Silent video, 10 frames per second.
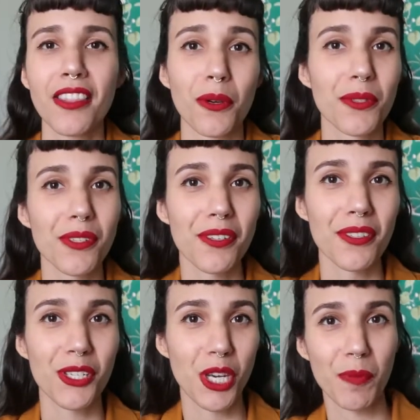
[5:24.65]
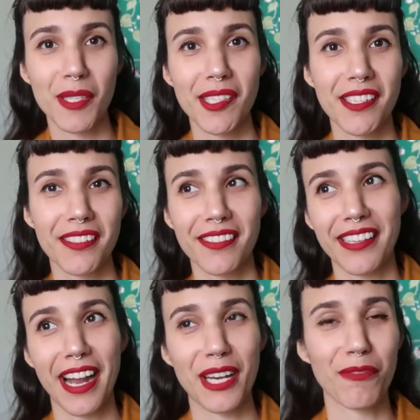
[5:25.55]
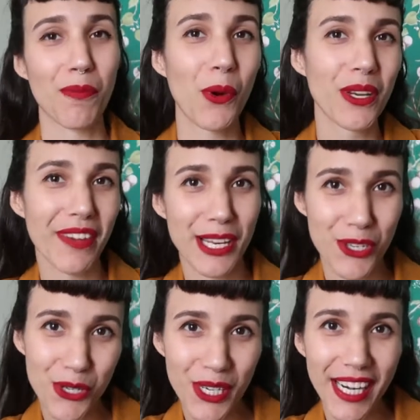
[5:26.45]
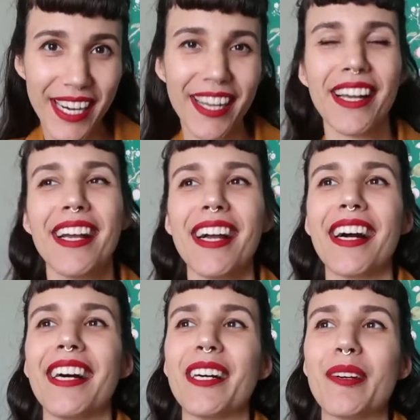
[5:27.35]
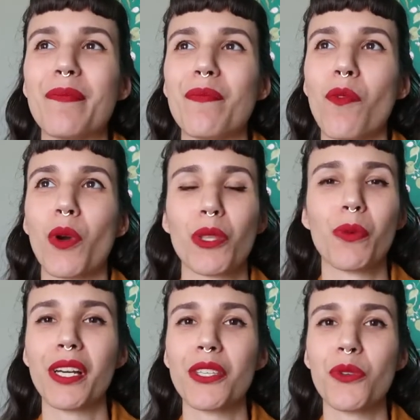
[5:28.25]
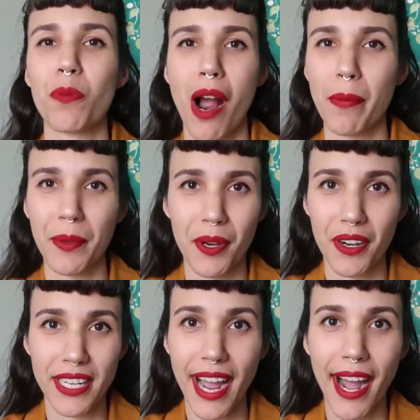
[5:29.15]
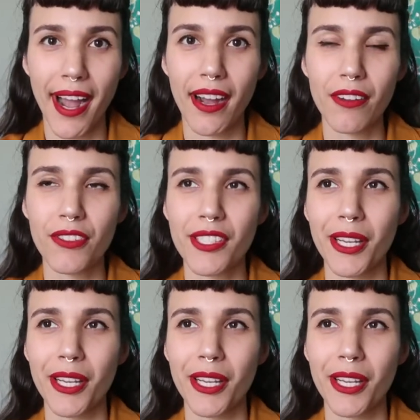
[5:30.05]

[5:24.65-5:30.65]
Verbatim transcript: Those are the cheapest kind of point of entry um, with what you probably already have.